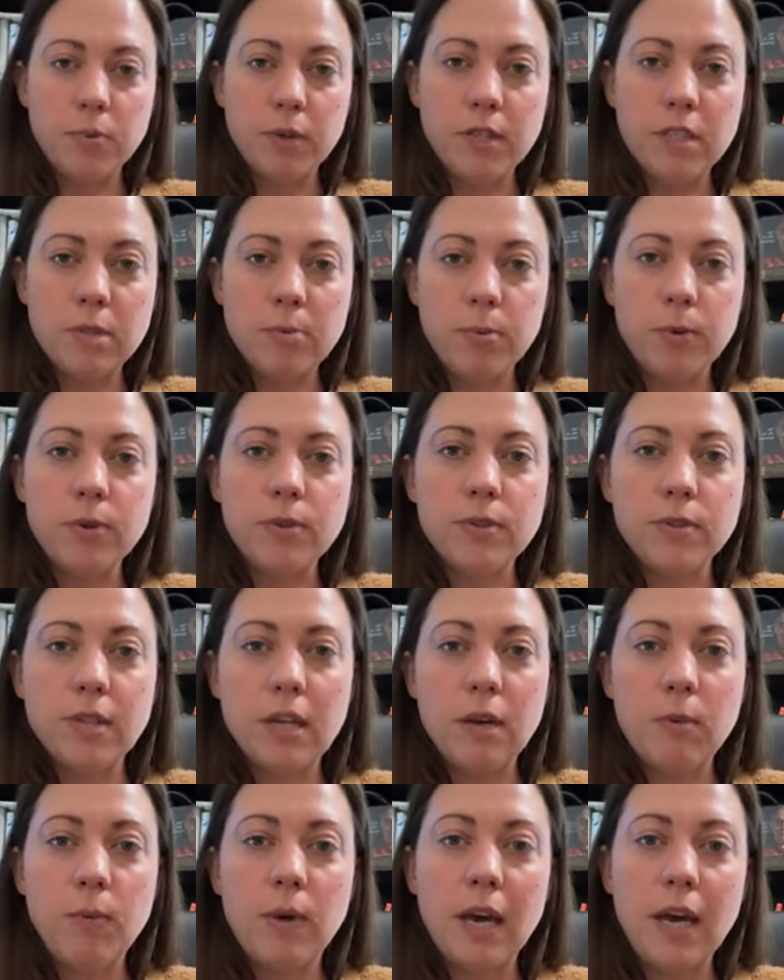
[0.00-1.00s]
principles,
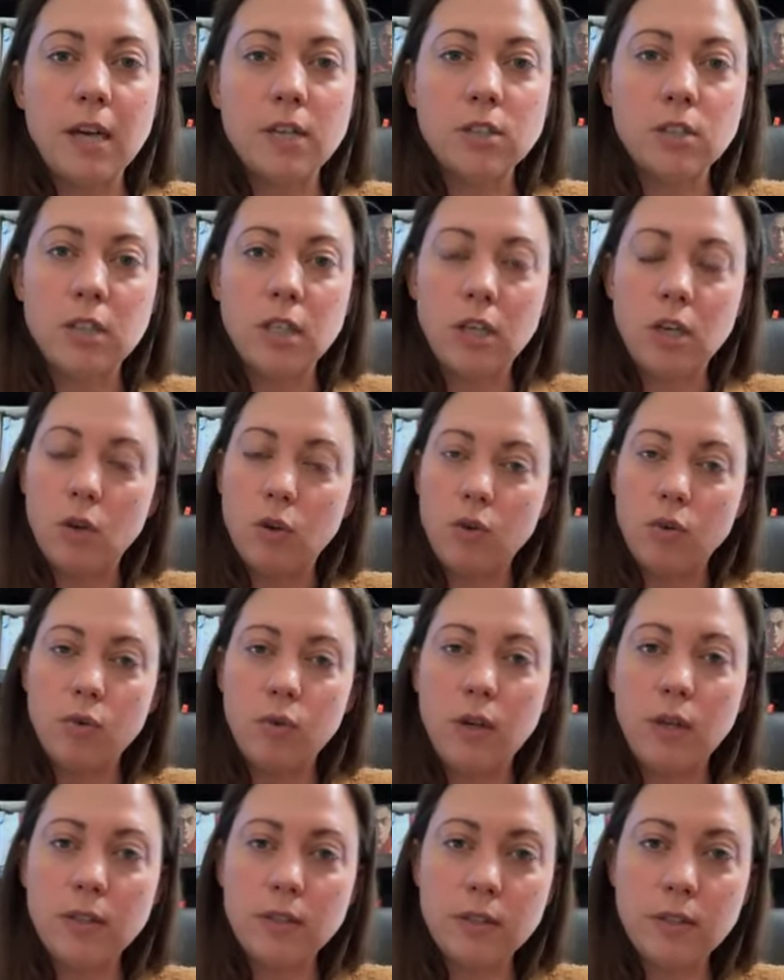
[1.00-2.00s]
then we actually
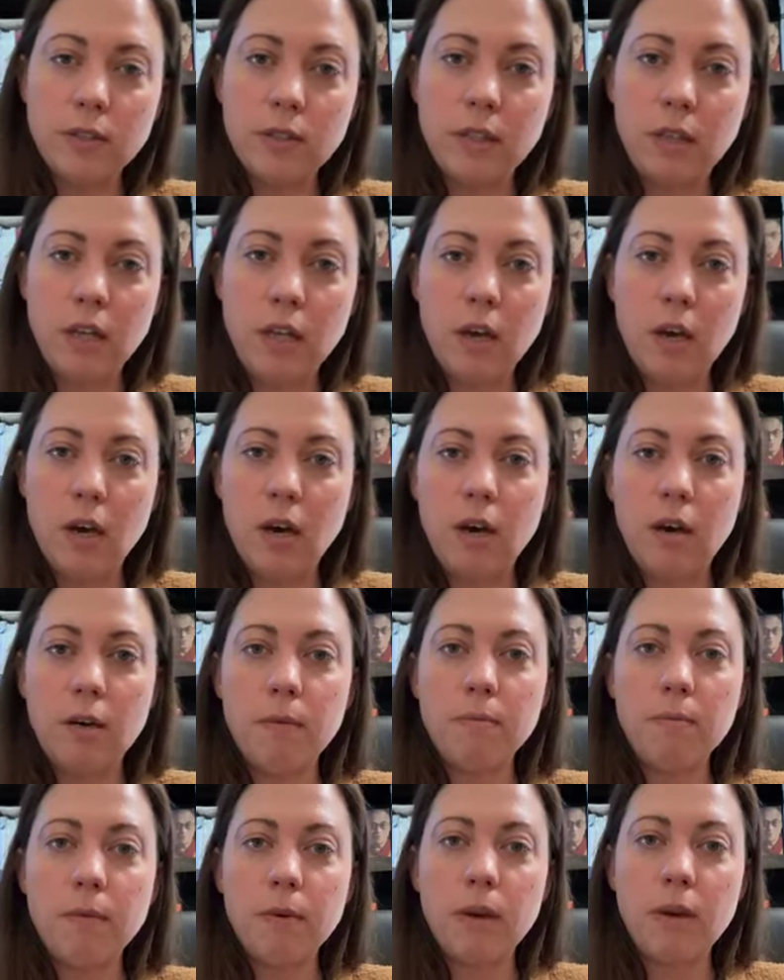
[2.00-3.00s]
increase the
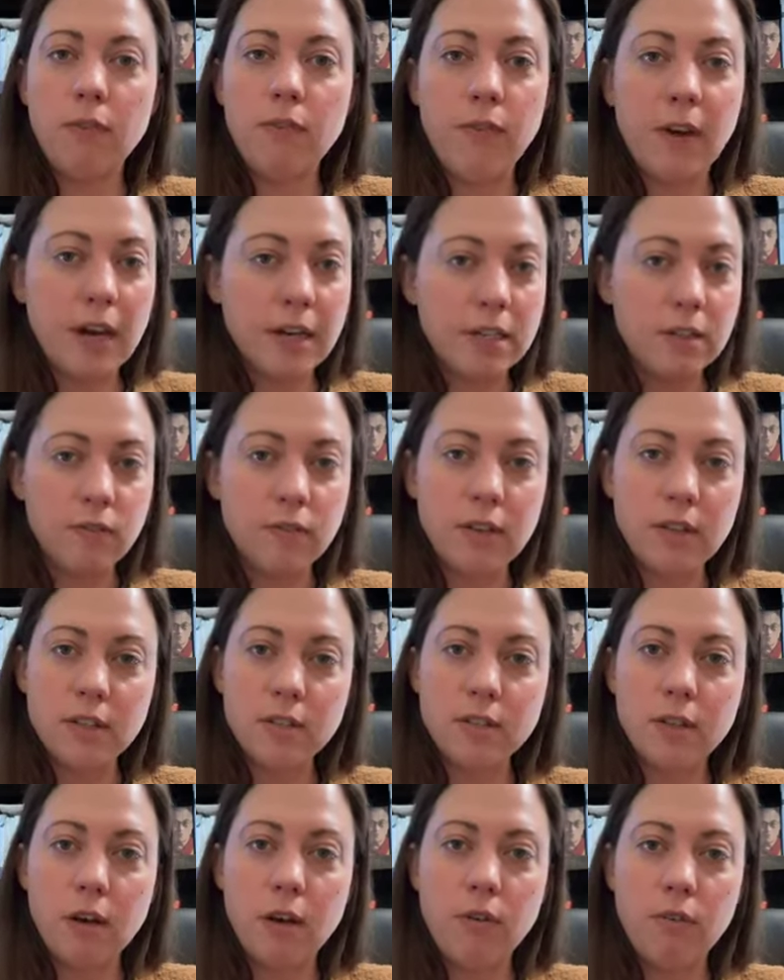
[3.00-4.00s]

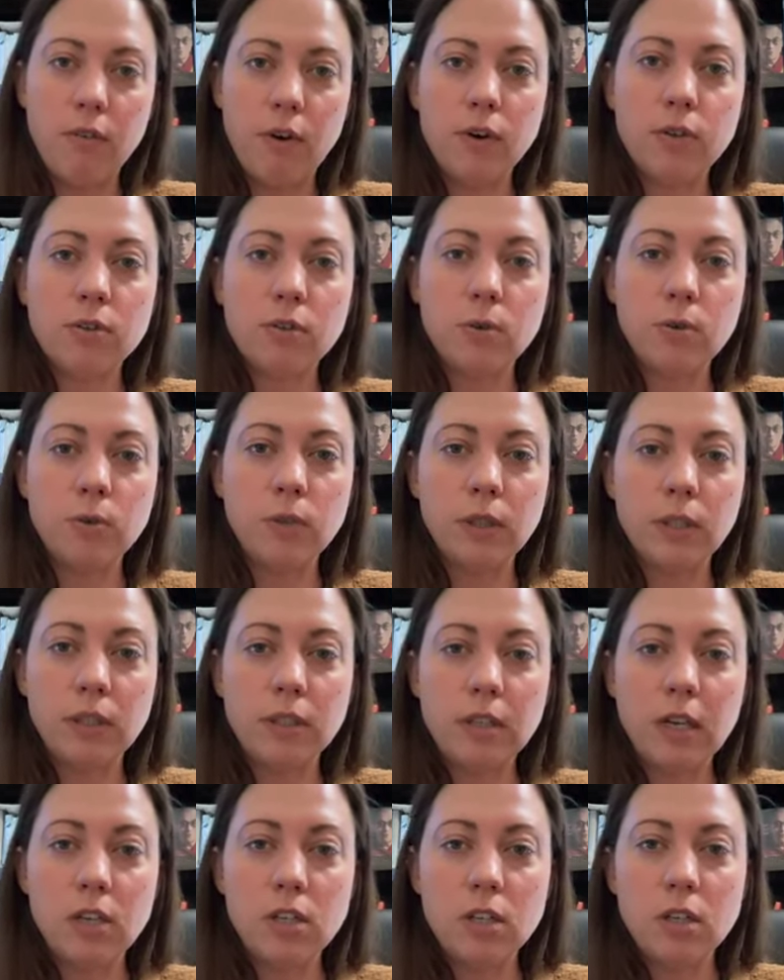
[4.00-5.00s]
effectiveness of our schooling
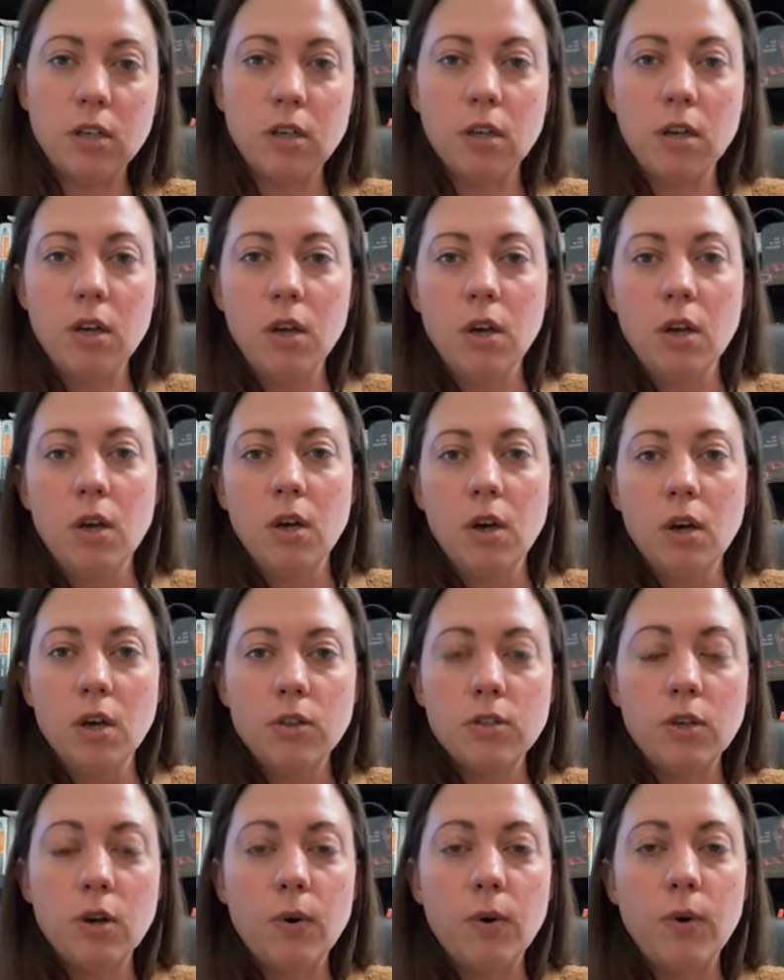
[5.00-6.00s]
session.
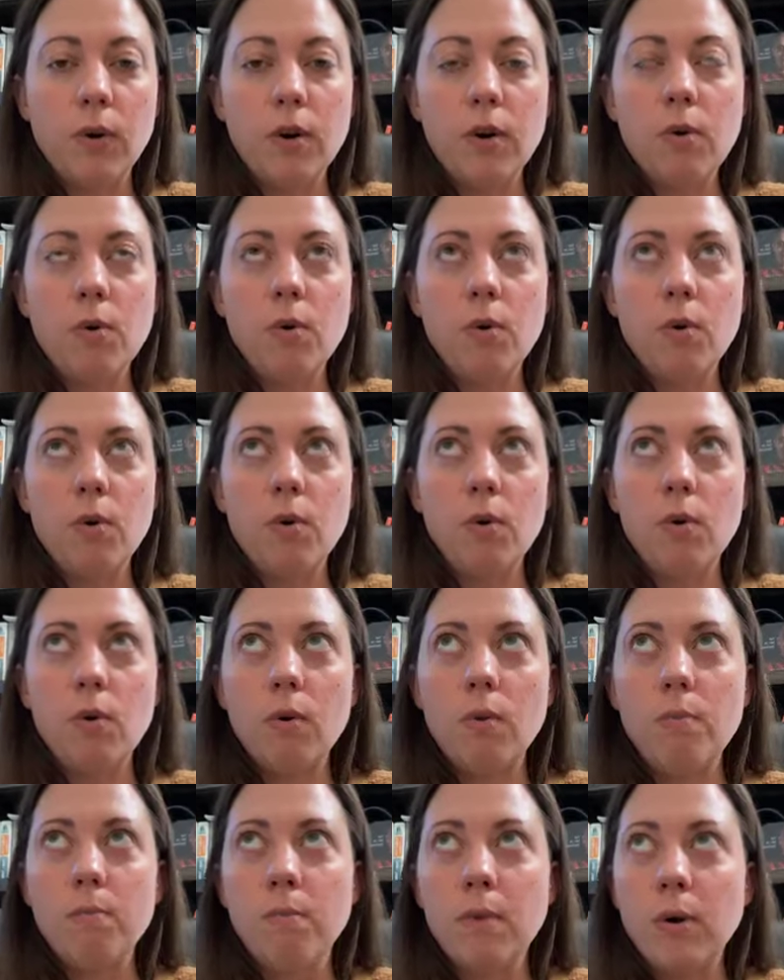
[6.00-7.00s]
So
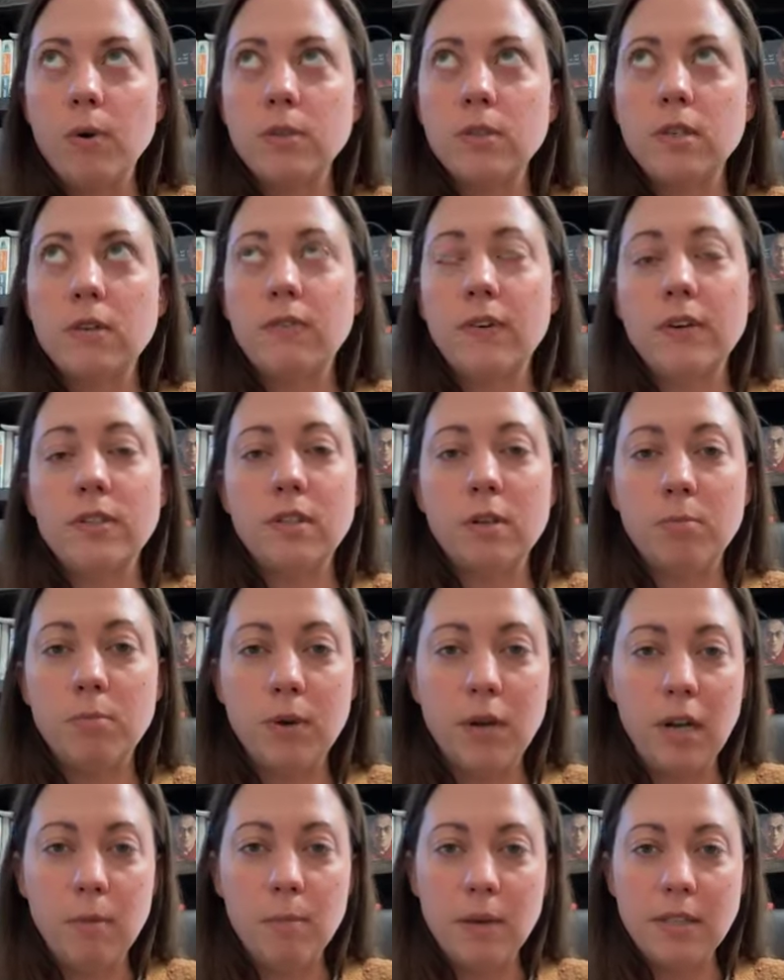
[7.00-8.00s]
most of us are
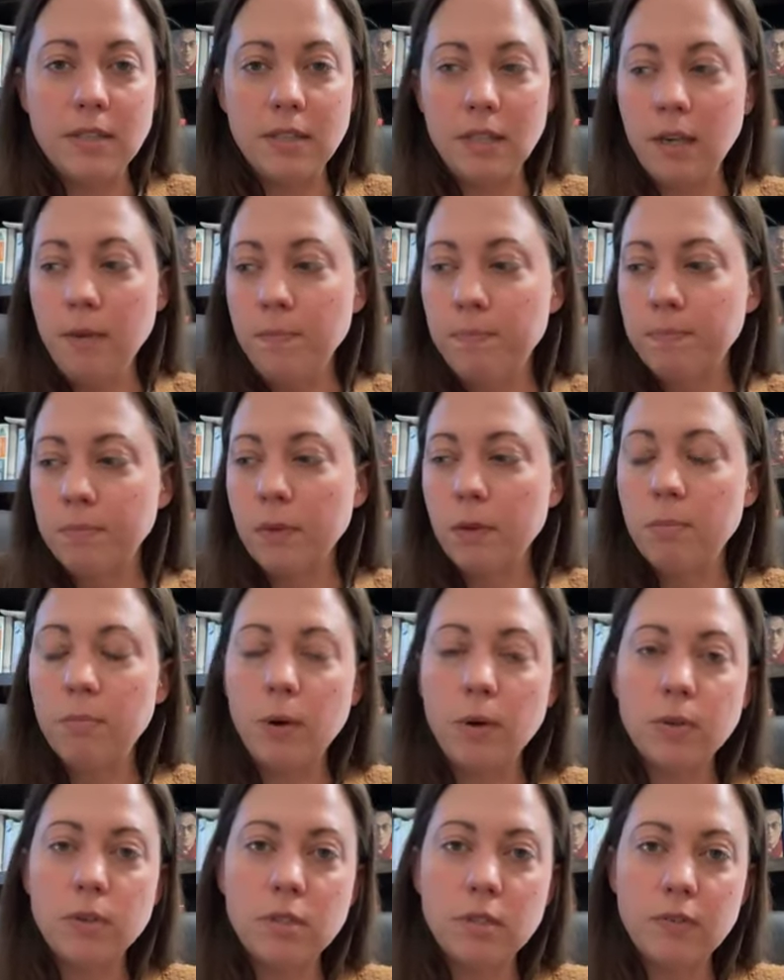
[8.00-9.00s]
pretty busy.
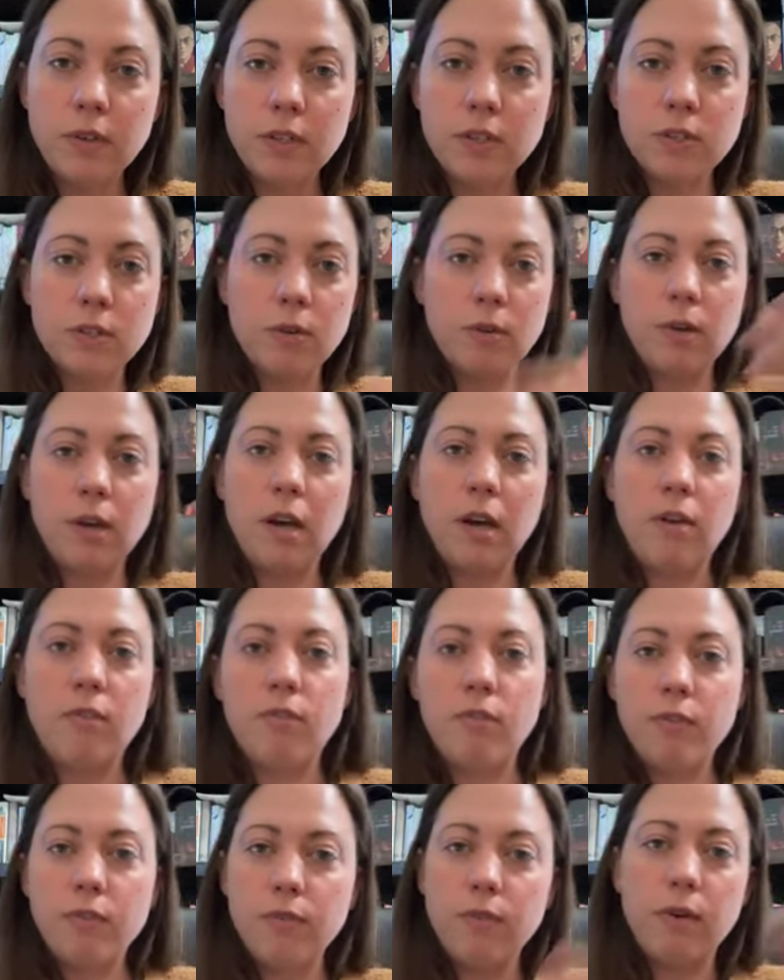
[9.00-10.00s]
Most of us don't
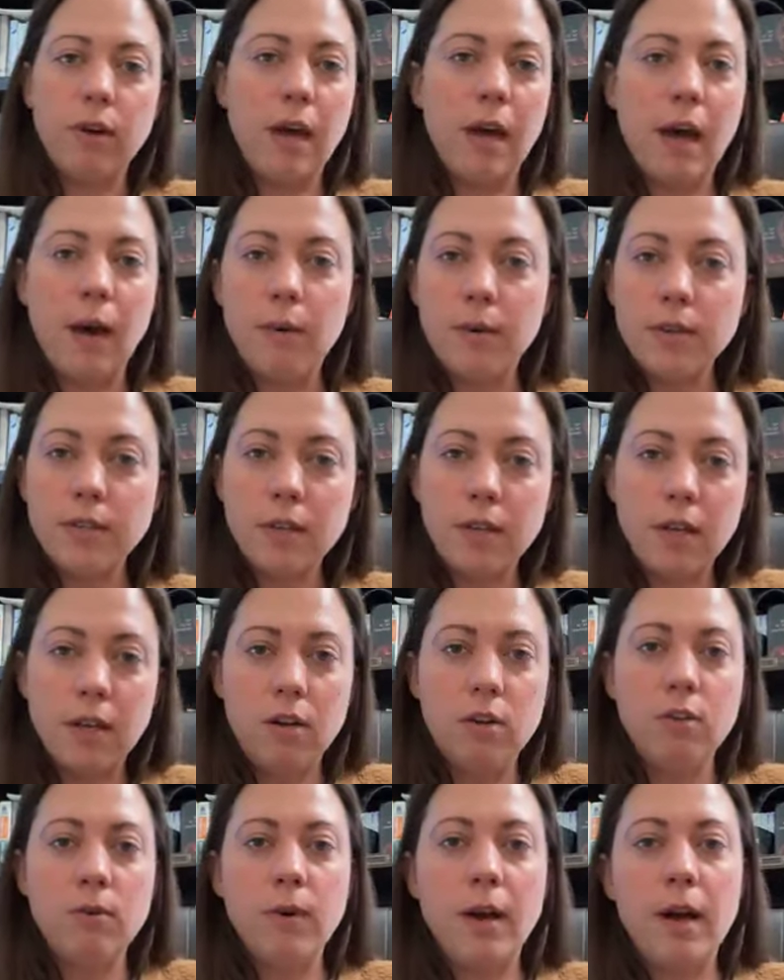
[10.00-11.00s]
have hours on
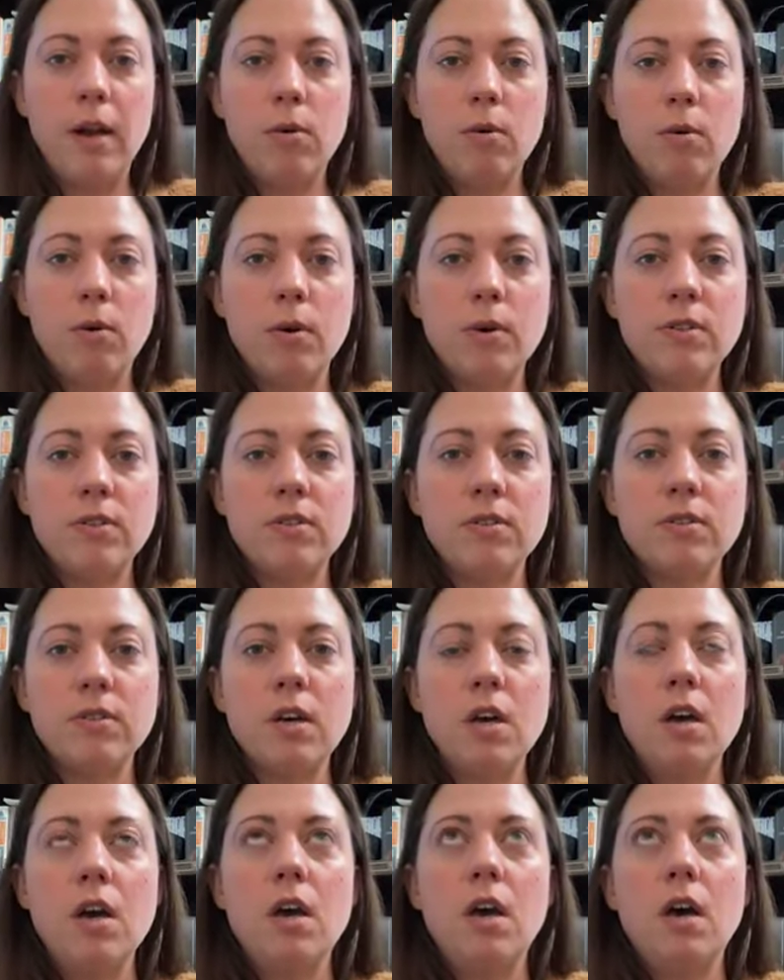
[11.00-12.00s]
end to ride our
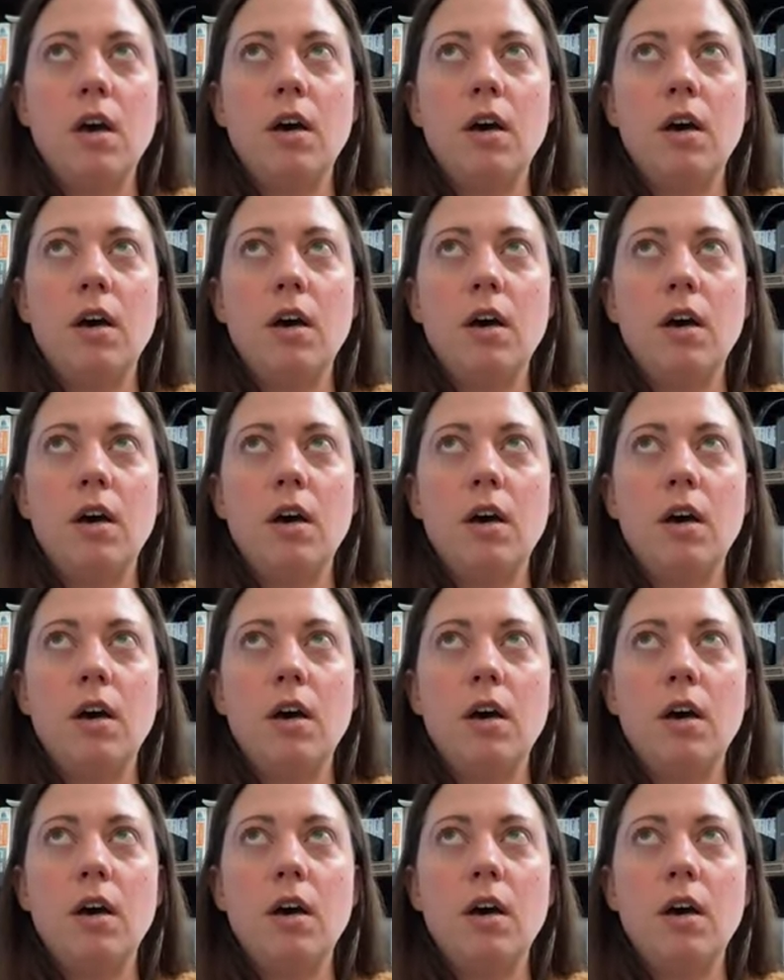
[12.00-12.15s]
horses.